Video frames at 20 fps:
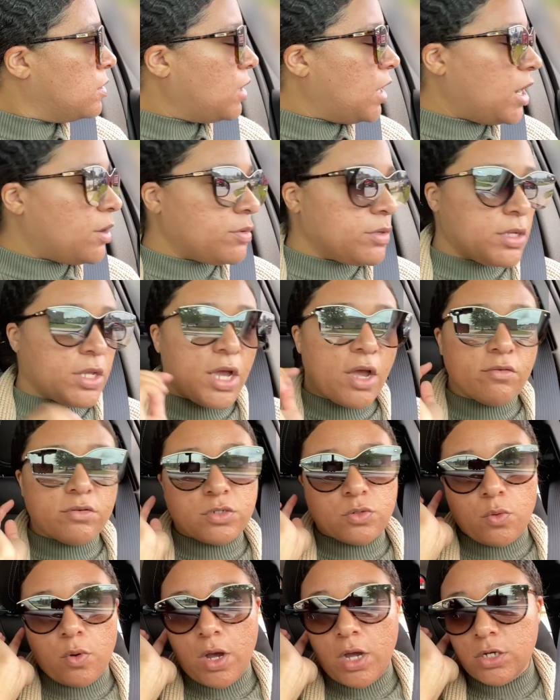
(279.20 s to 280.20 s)
I really have
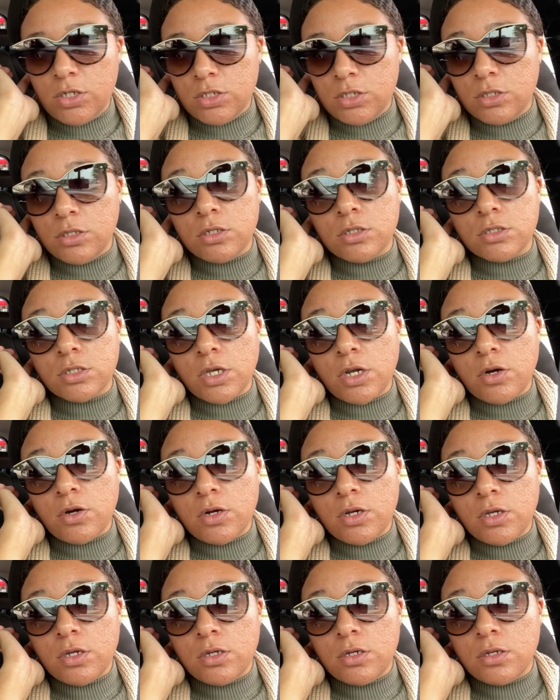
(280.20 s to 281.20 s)
to watch in this
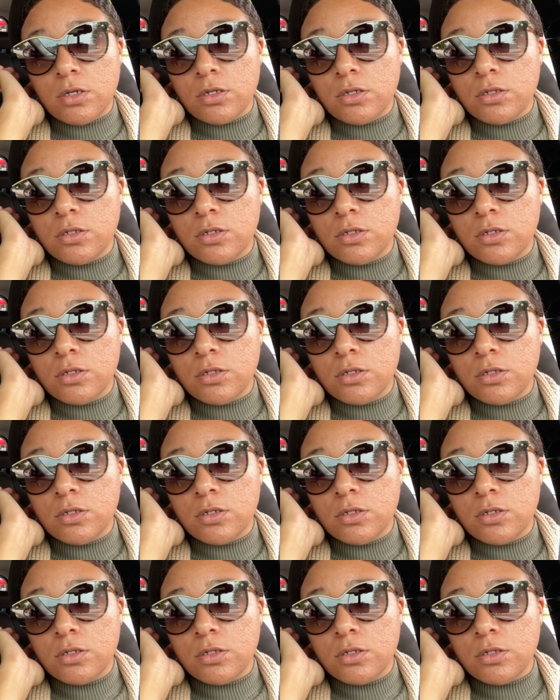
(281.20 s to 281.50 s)
area